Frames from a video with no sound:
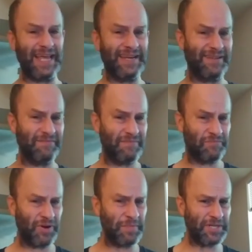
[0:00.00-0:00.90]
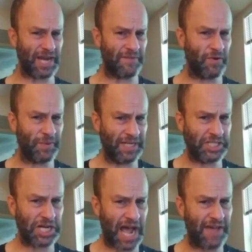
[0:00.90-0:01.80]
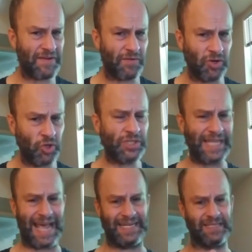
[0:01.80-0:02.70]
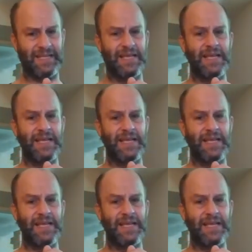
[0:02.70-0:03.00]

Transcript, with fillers: and pretty much every religion I've ever looked at